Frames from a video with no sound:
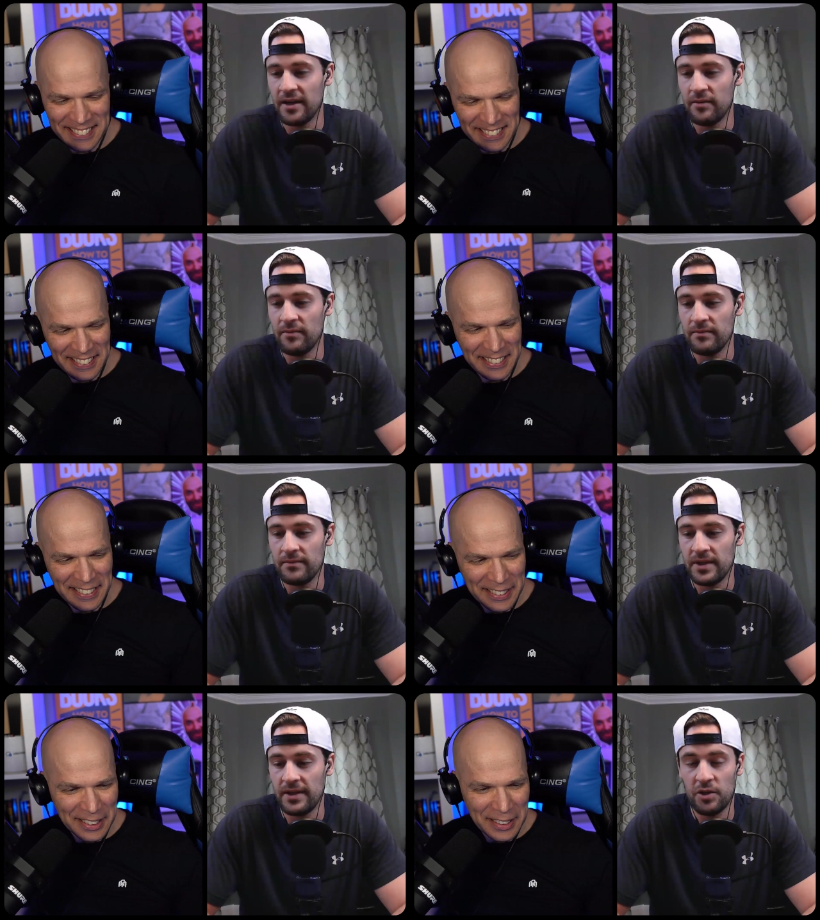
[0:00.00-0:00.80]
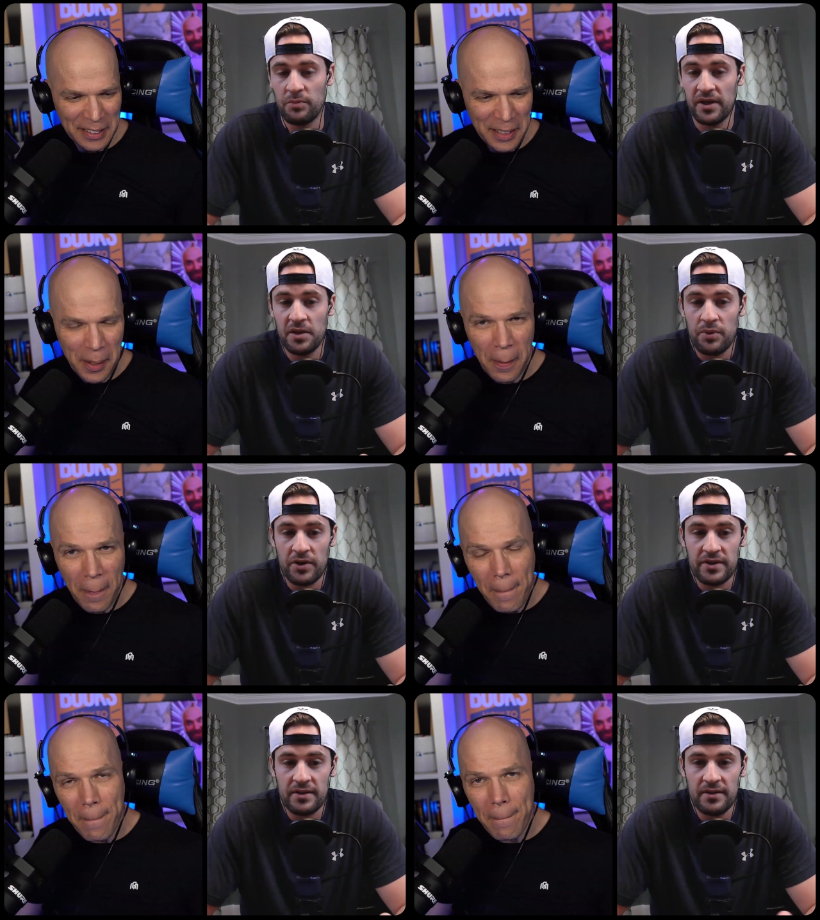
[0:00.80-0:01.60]
Speaker 1: you know, being a
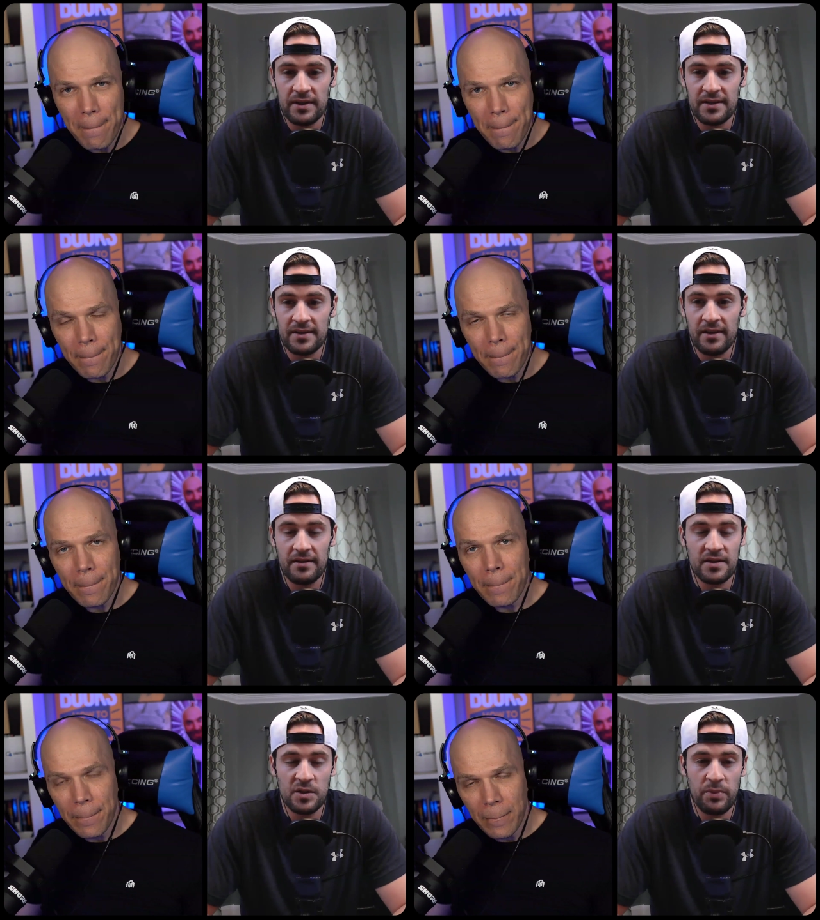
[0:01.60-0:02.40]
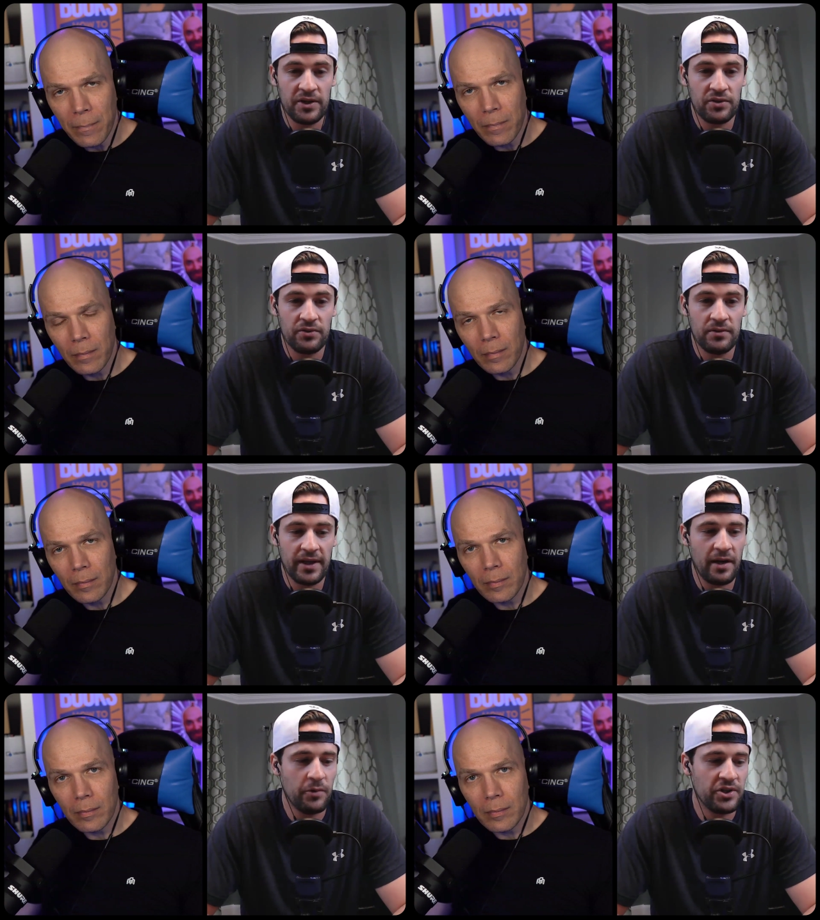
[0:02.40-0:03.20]
person. It's nothing special.
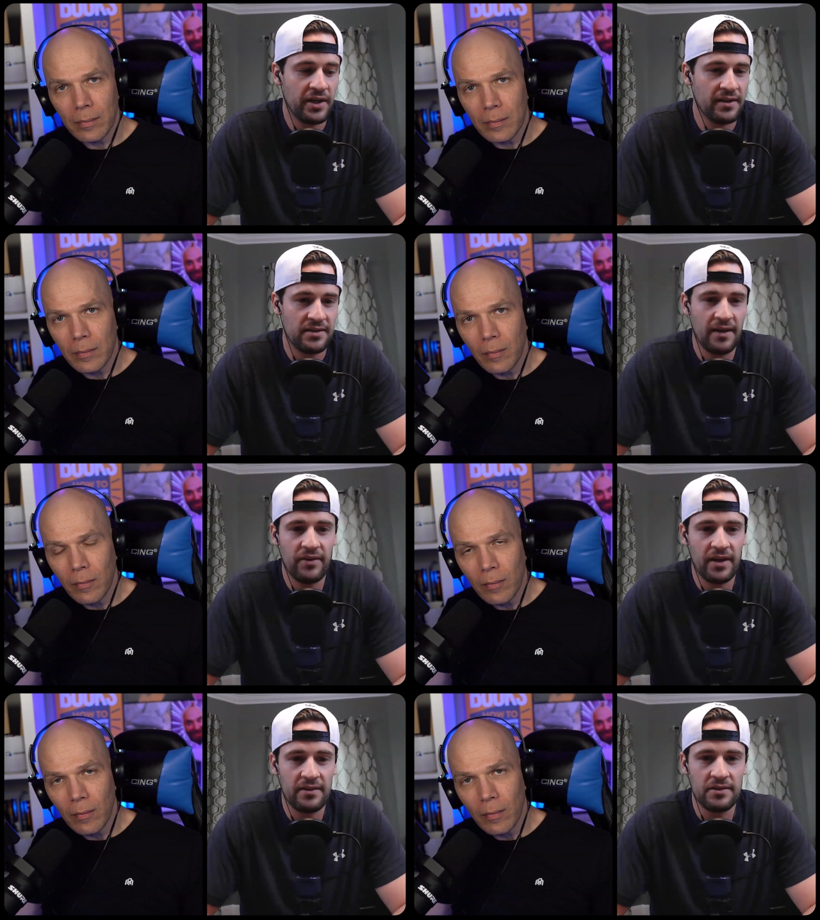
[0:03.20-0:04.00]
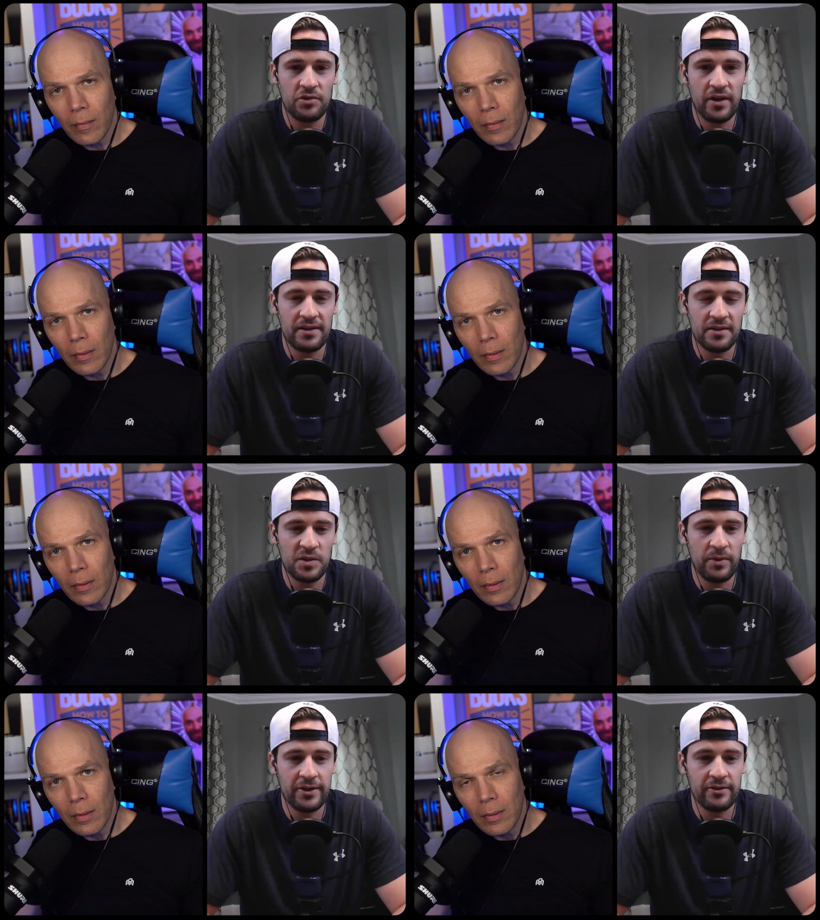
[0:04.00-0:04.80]
Like, I wish I could say I've got this
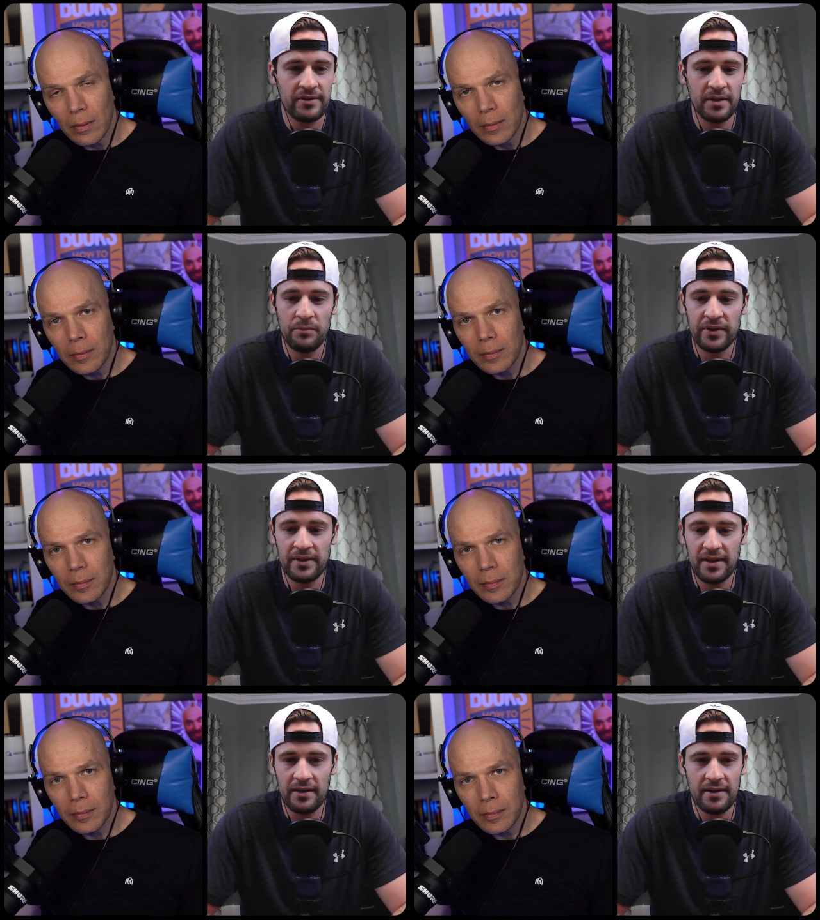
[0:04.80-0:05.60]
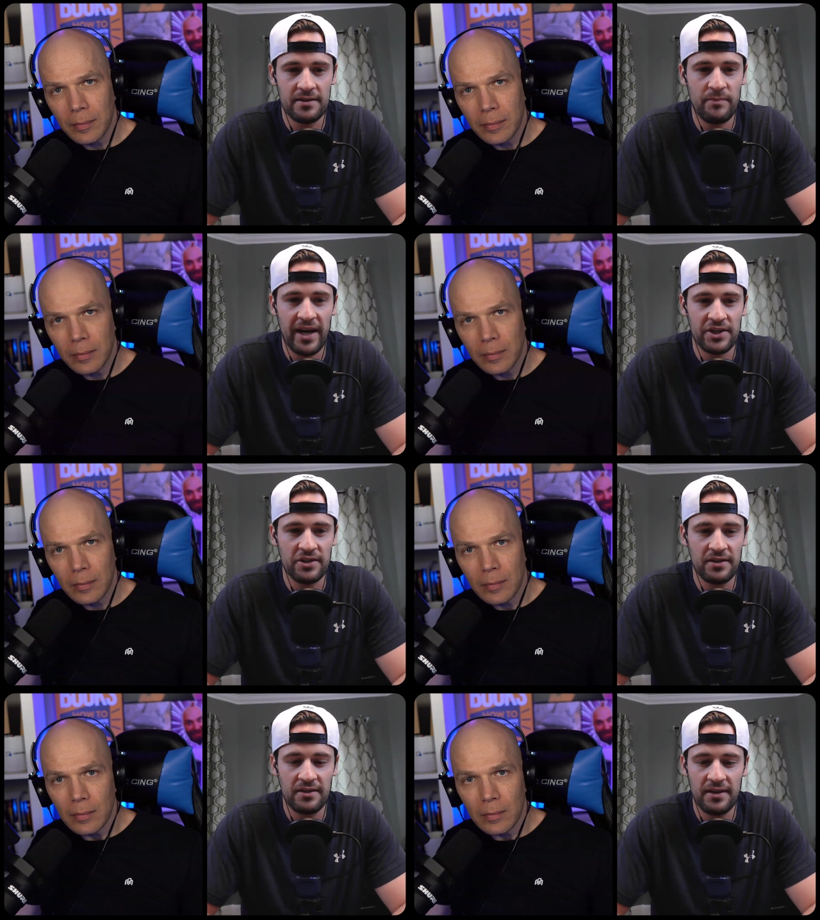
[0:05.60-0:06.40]
crazy special template that is
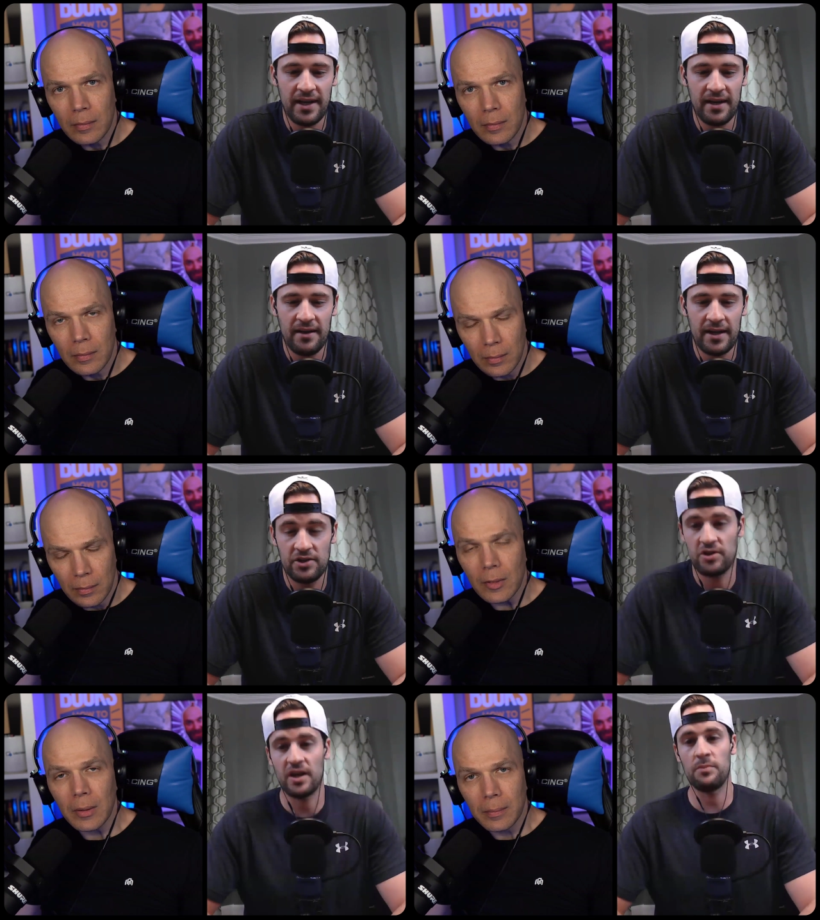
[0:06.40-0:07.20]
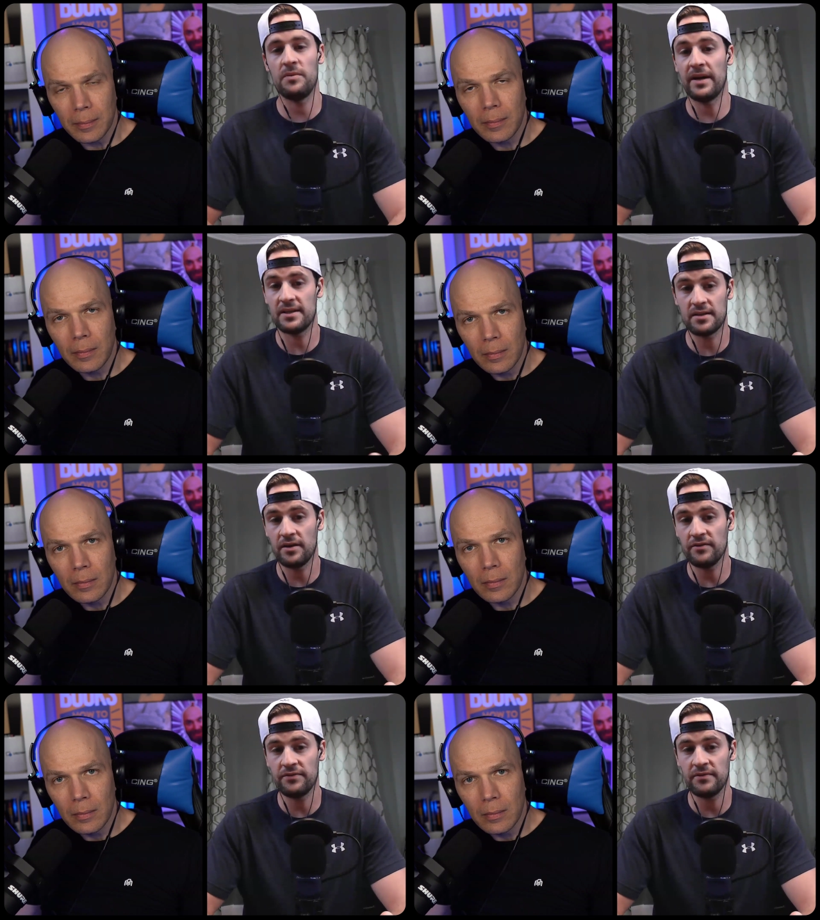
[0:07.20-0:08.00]
magic. I just try to be
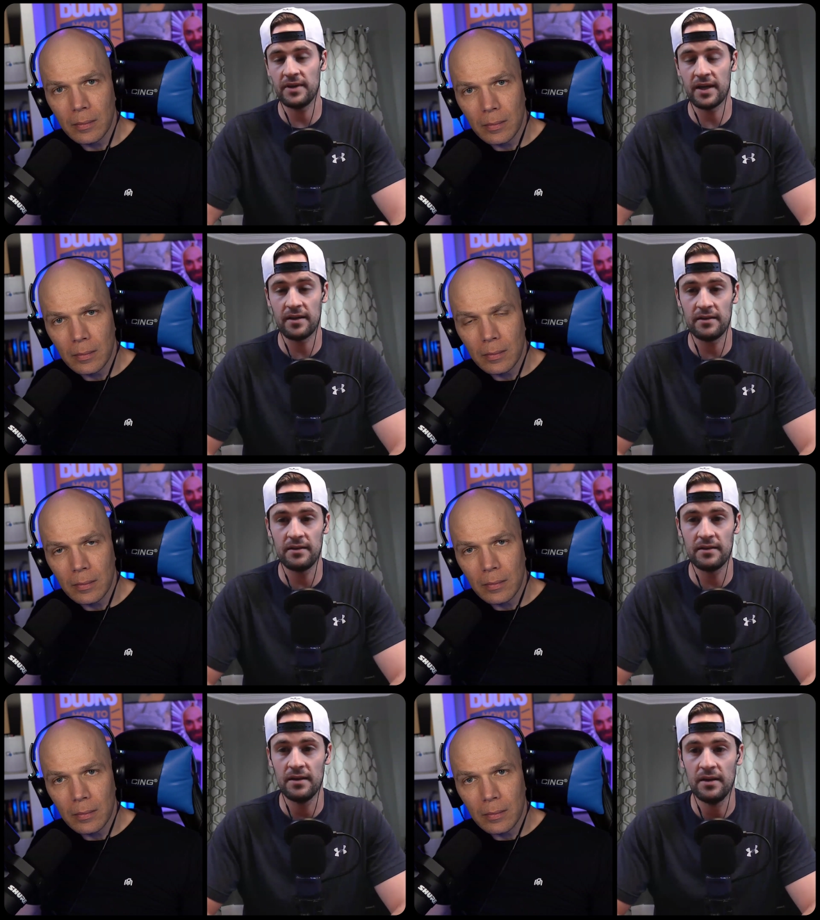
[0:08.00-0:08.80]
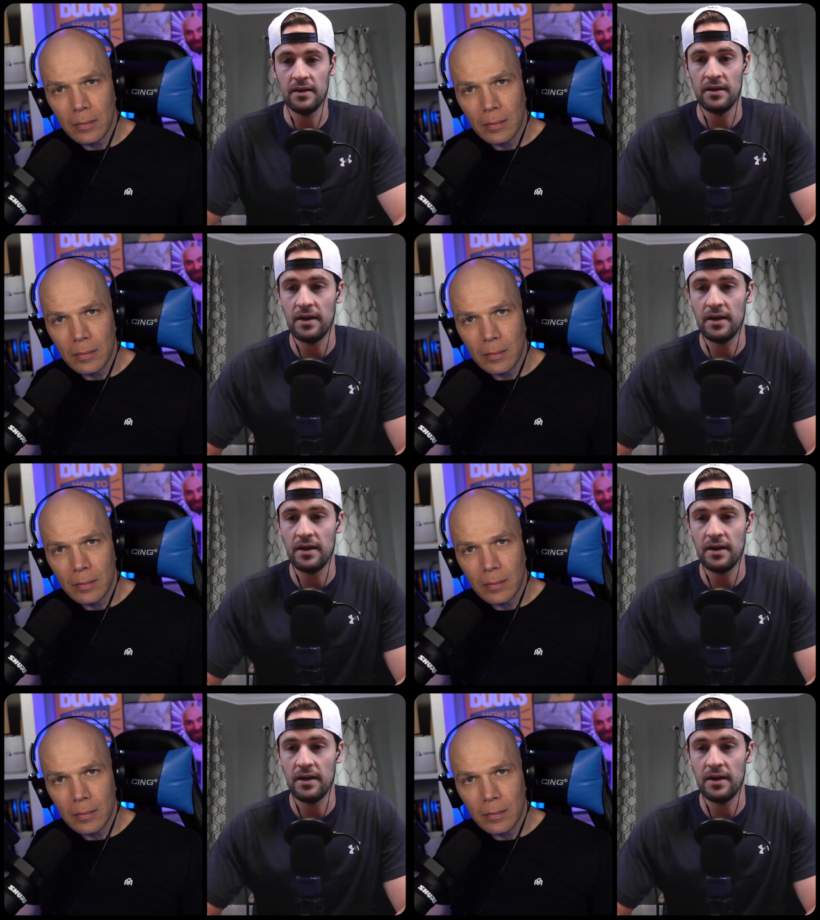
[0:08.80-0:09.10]
myself, and,